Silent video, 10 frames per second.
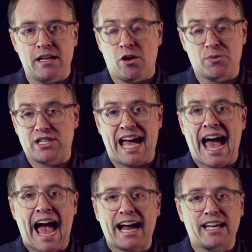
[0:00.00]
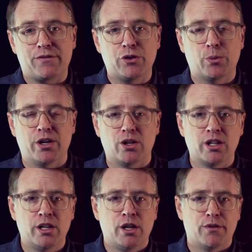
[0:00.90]
almost a hack, if you
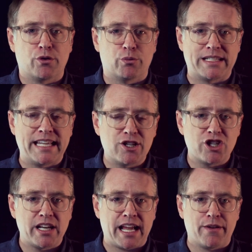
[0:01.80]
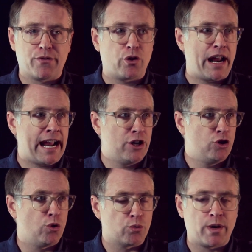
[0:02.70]
will, for retention and for
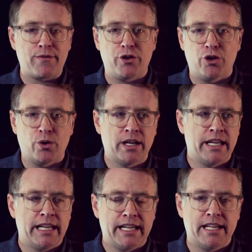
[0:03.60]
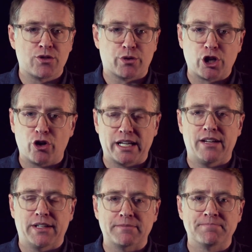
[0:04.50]
annual revenue is recurring giving.